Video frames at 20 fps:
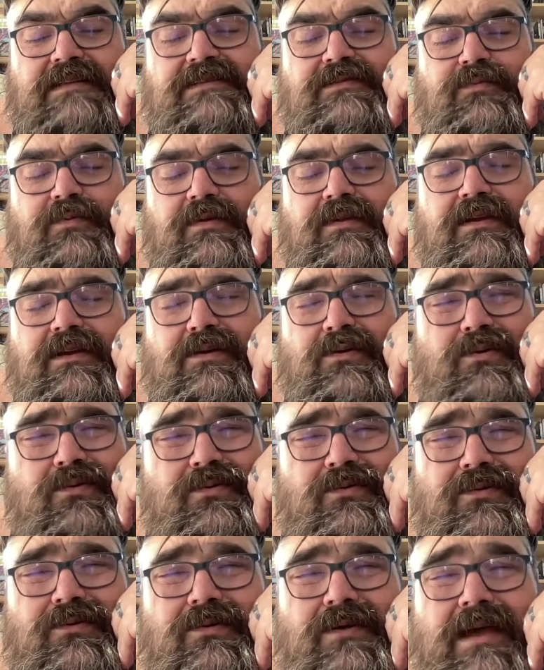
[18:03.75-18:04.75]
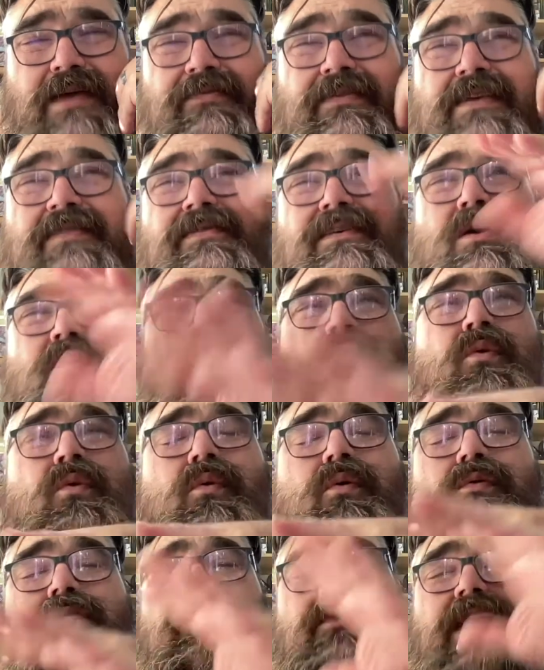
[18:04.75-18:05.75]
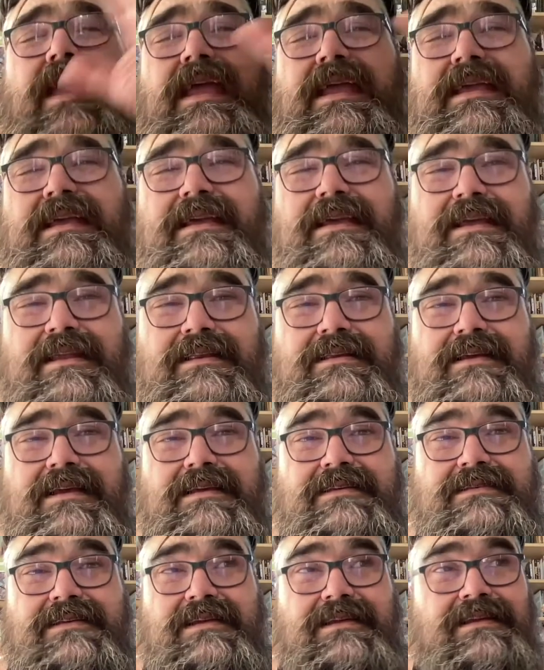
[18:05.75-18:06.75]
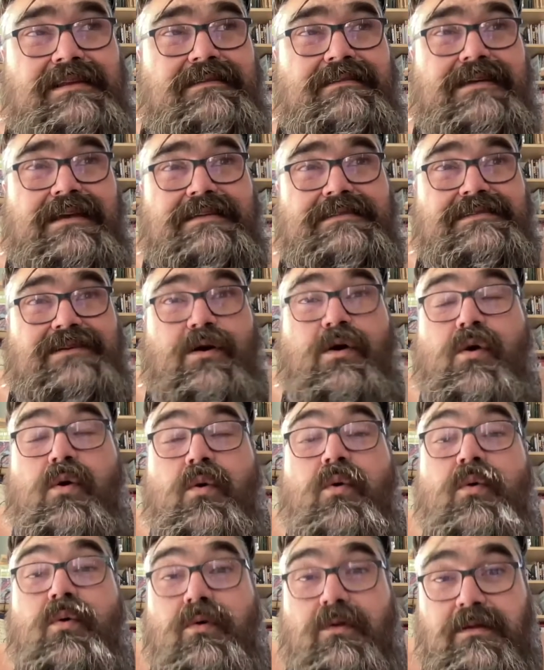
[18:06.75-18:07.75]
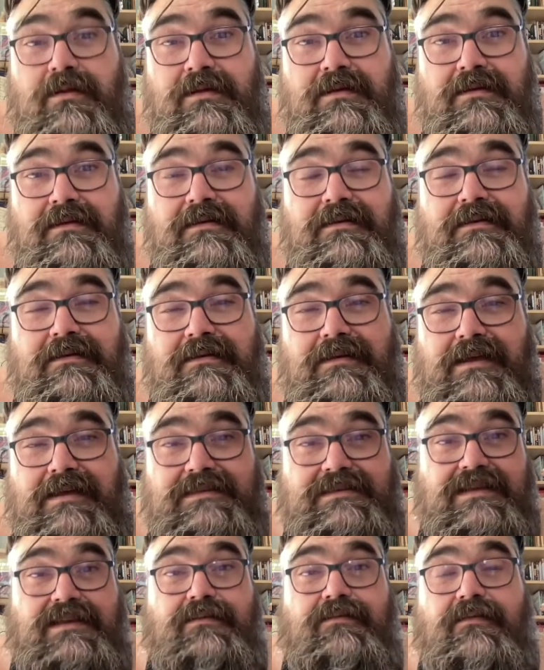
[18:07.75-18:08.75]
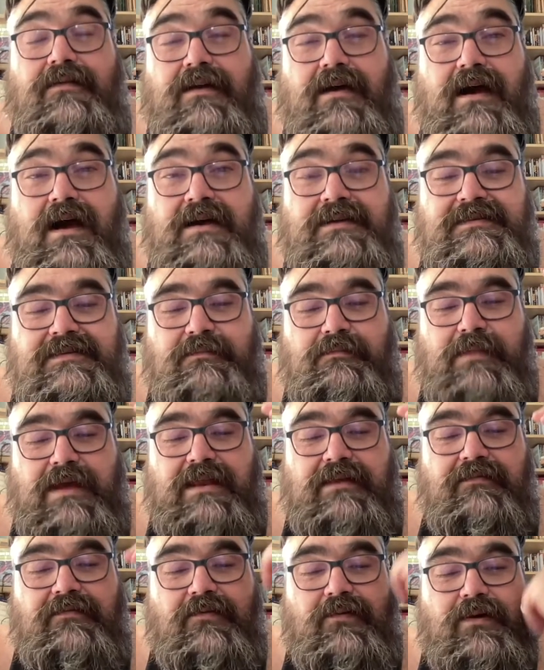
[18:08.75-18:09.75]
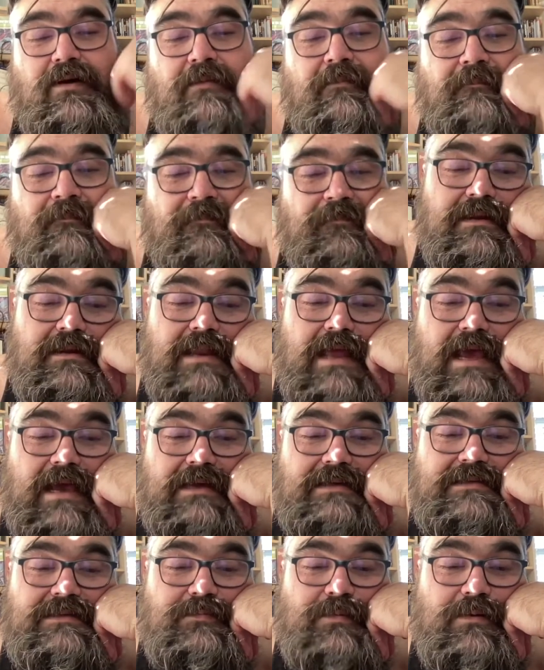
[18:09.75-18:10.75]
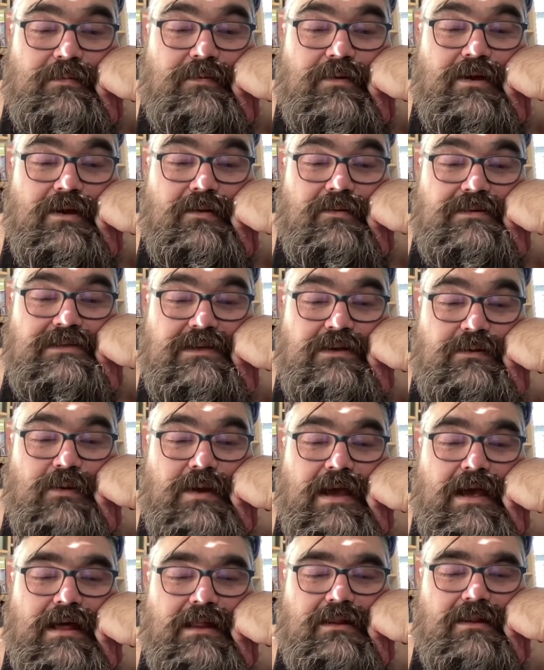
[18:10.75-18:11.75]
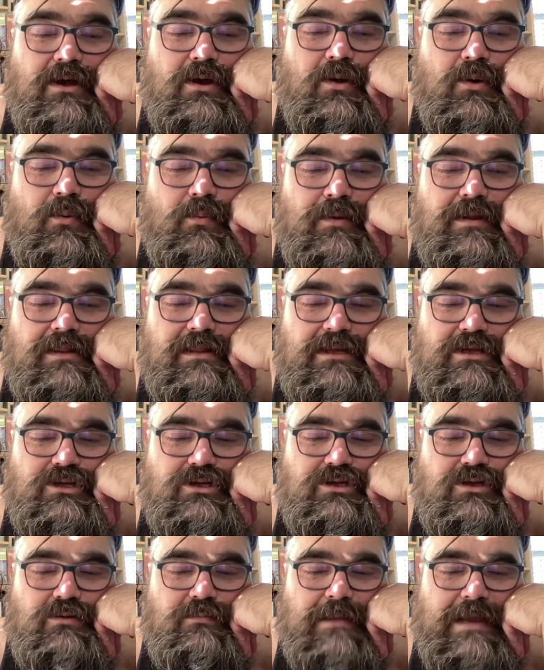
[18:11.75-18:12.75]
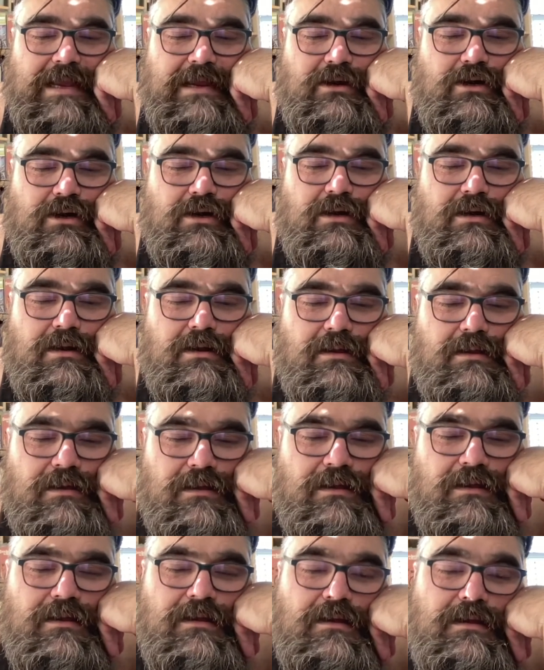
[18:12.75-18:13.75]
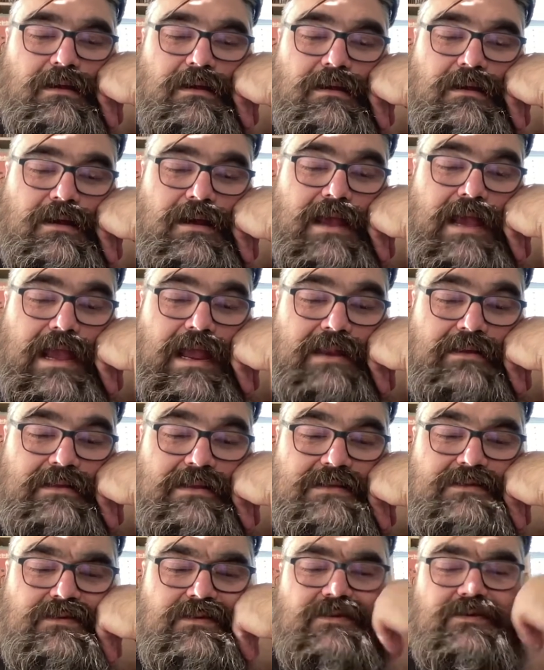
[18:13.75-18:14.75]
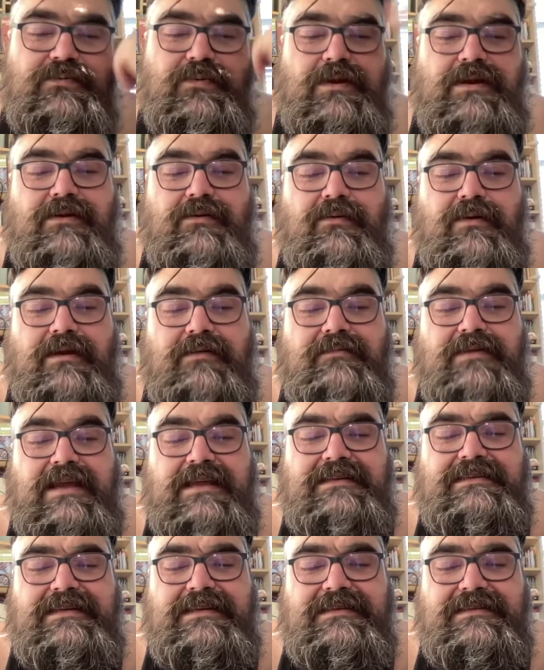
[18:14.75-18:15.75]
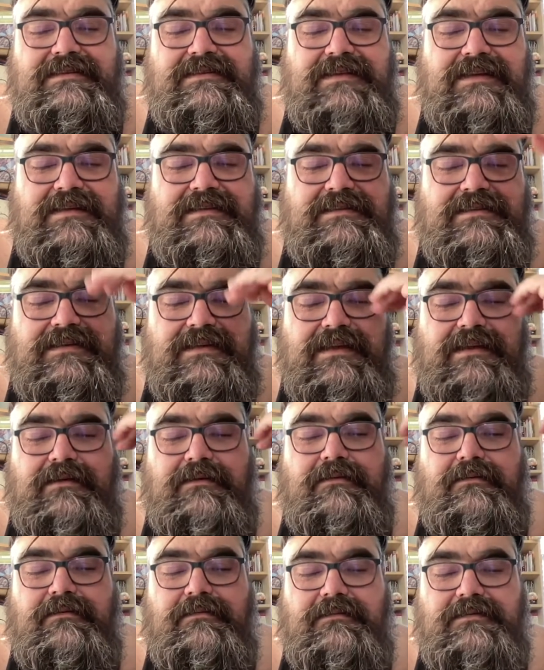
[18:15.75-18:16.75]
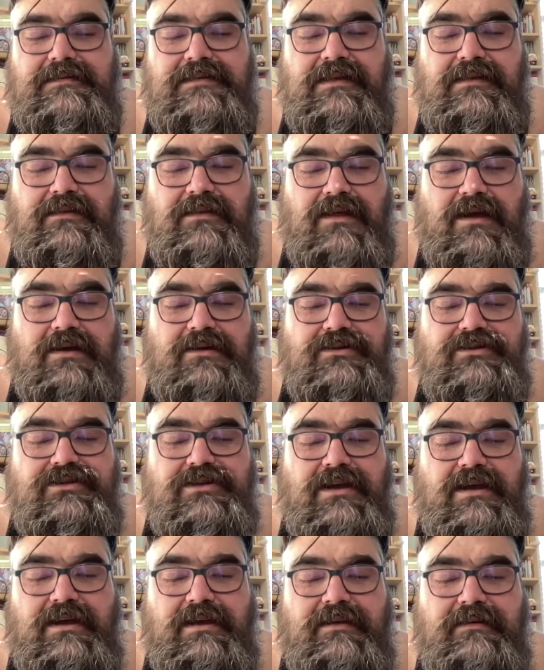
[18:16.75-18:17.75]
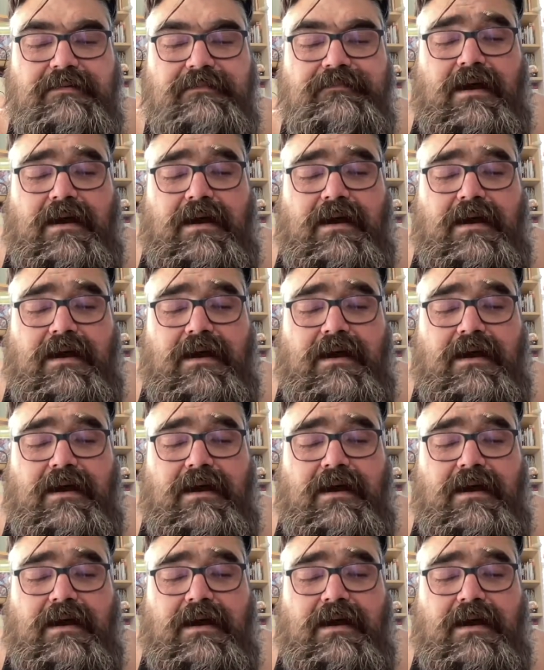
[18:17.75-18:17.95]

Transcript: really cool. And then the whole thing as a whole is an awesome metaphor. Next, we will go to Hello, Willie Shoemaker. And this was written around 1960. It's in Longshot.